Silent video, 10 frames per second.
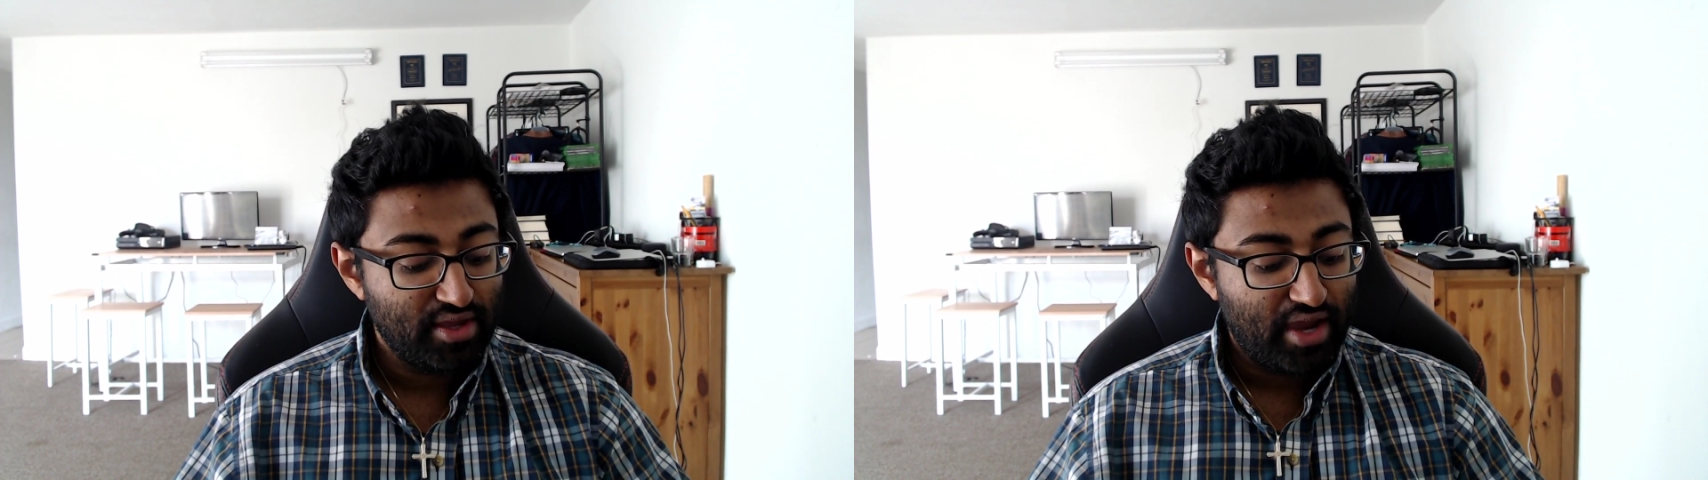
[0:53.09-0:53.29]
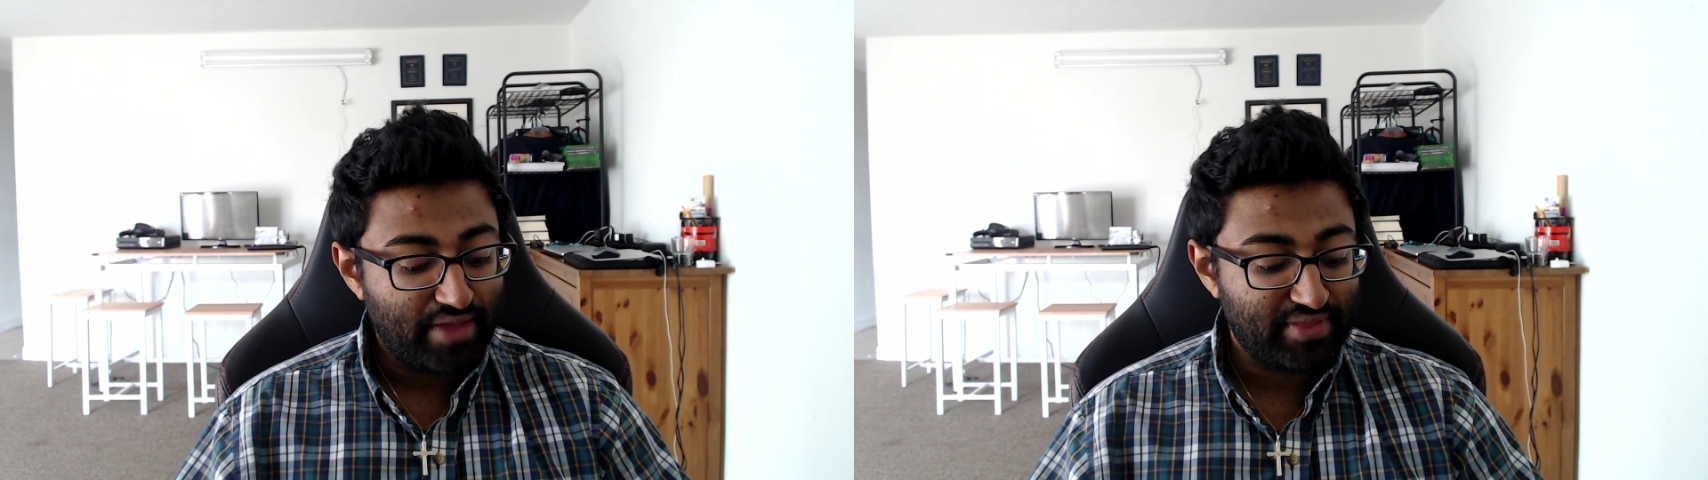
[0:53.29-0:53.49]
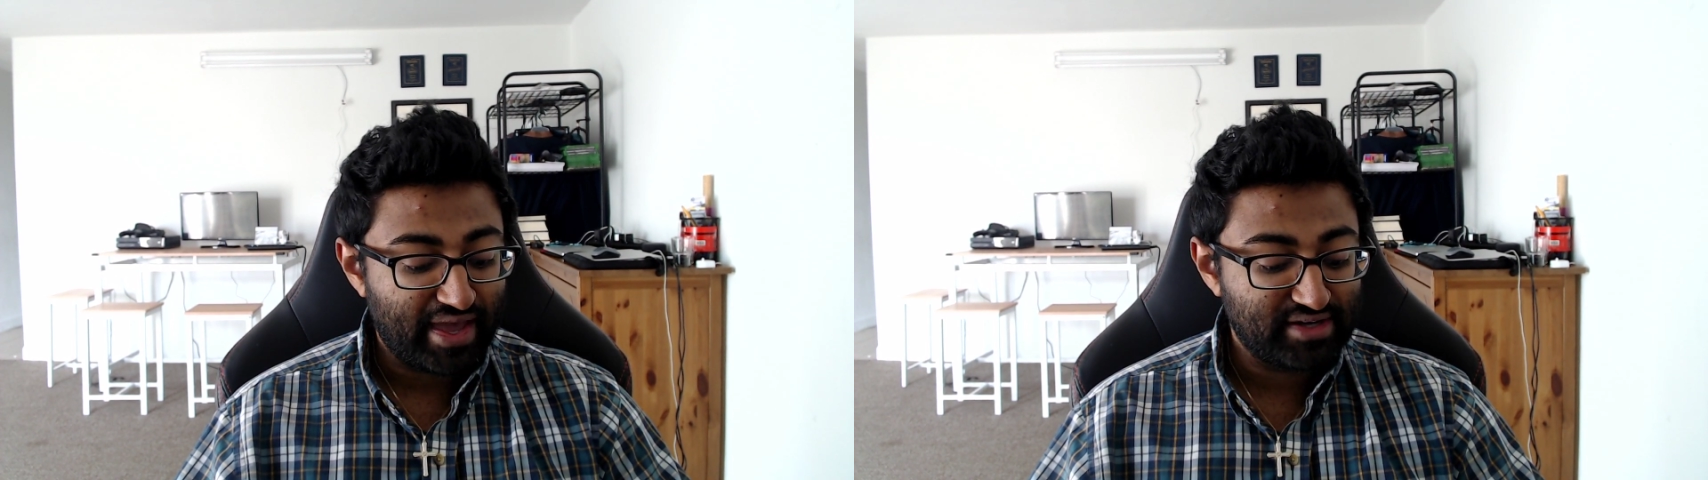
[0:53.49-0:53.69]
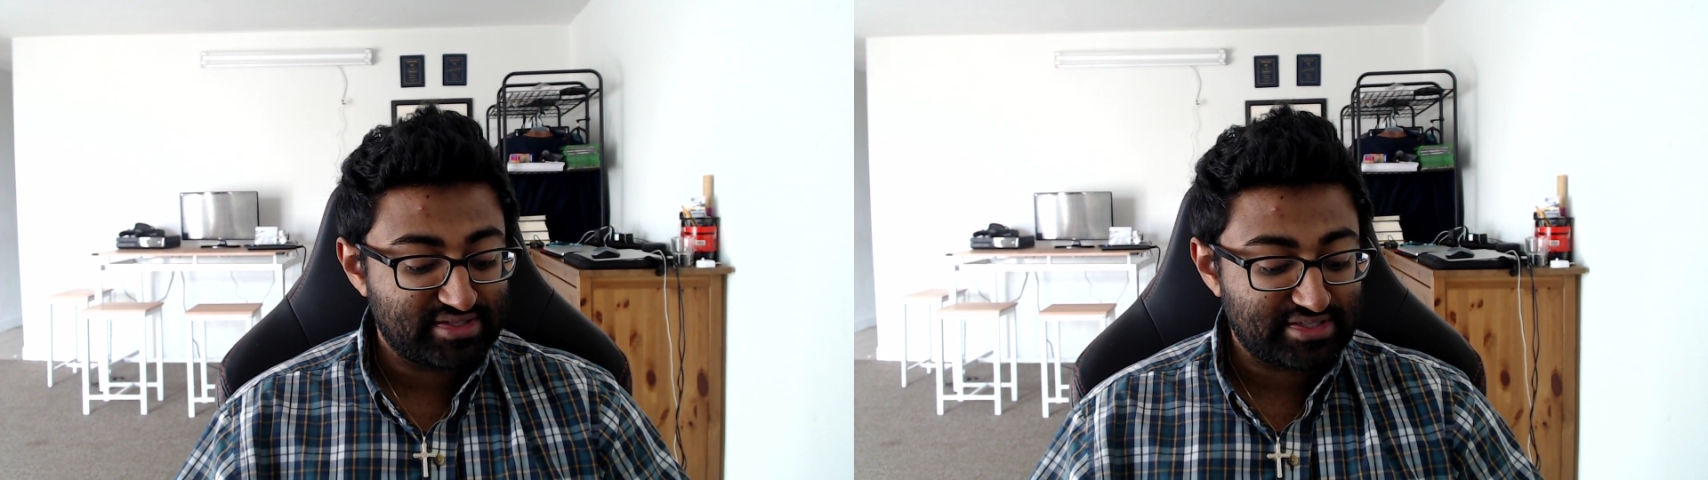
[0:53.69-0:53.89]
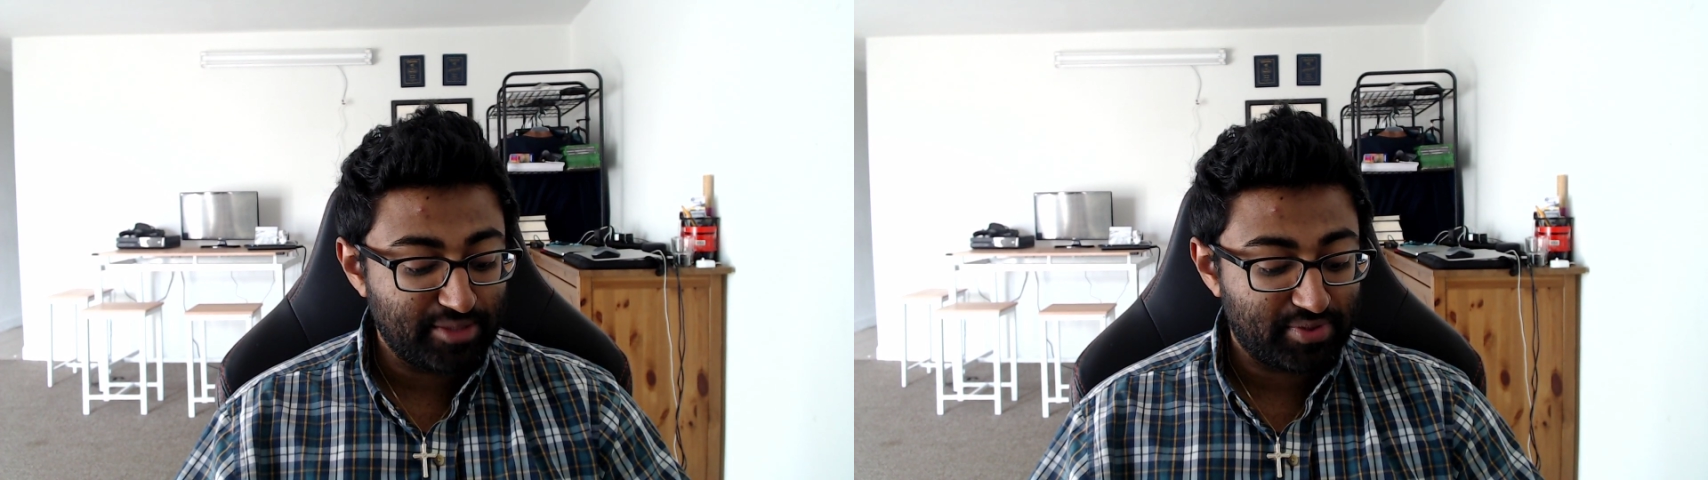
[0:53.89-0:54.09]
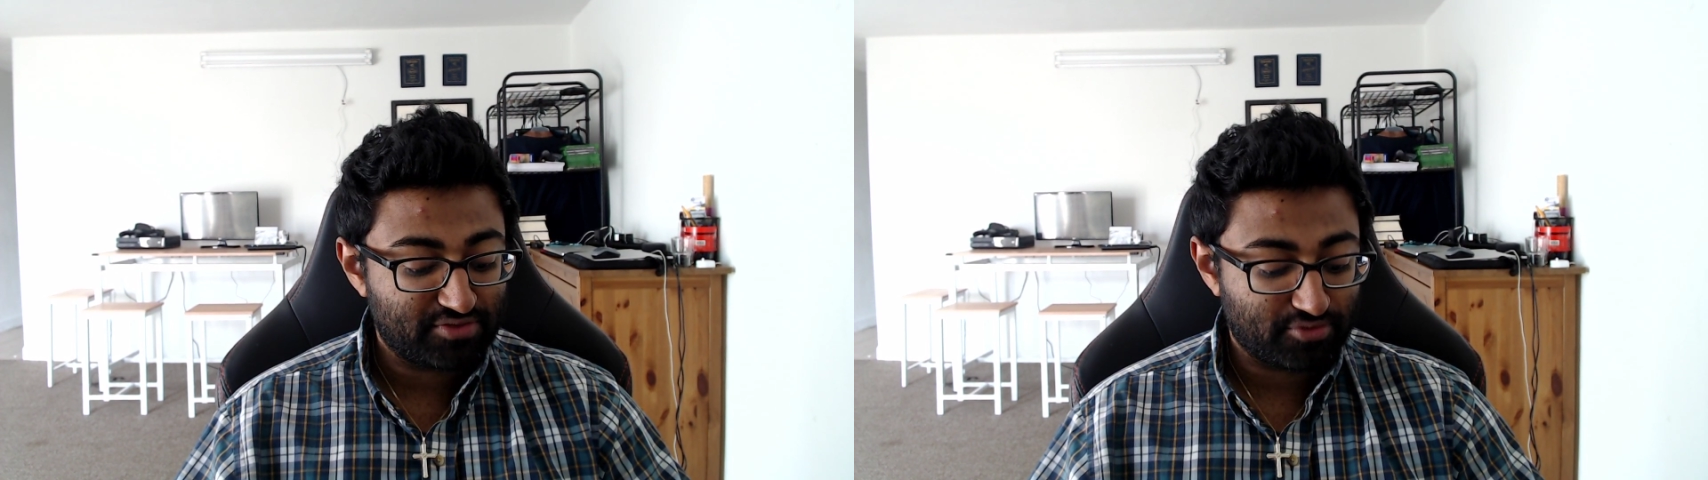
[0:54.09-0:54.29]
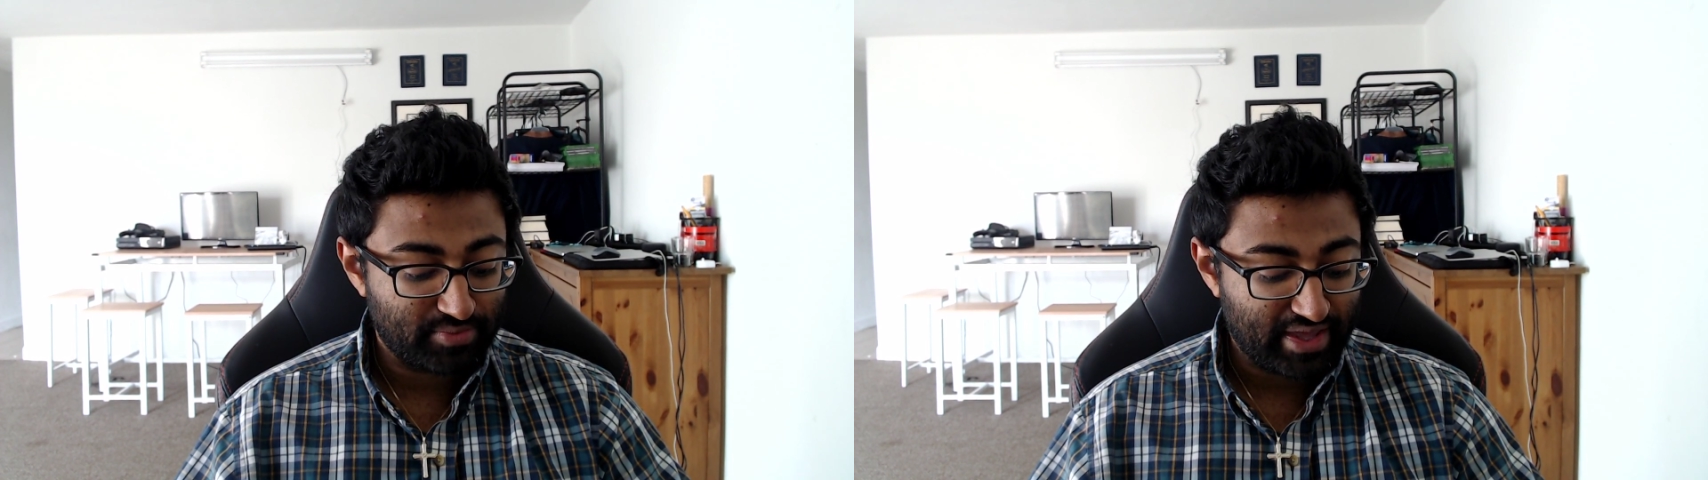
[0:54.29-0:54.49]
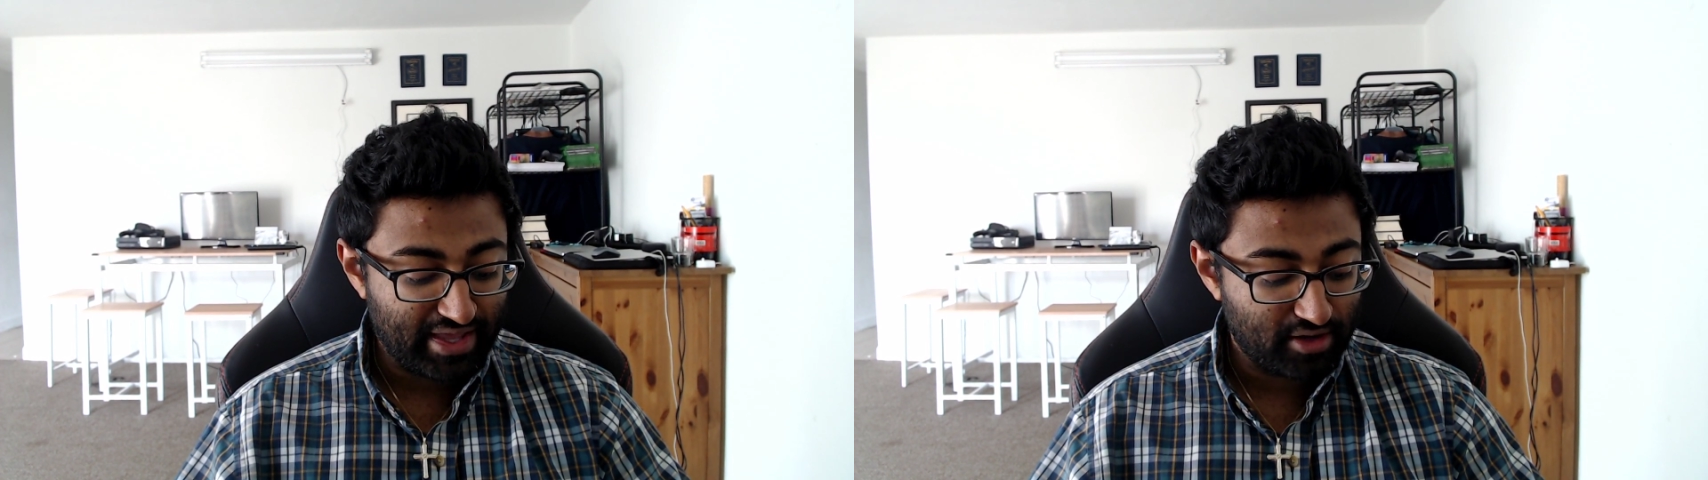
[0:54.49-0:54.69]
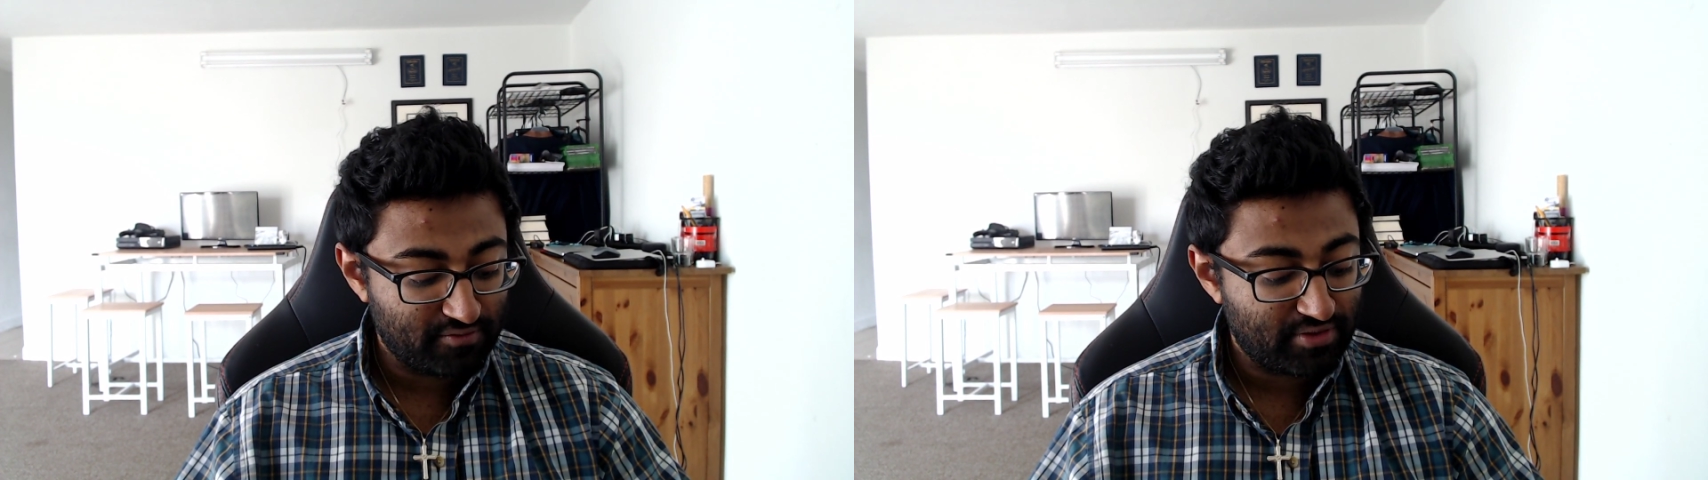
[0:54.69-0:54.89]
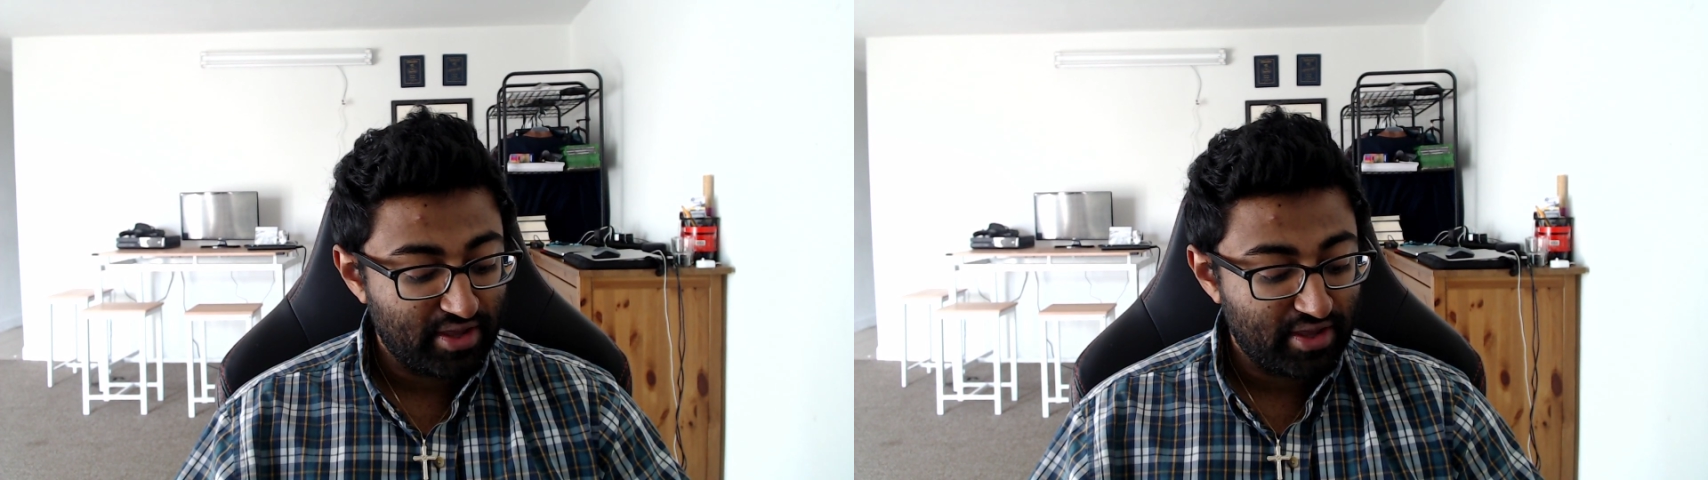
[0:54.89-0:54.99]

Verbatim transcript: and the head slippeth from the helve,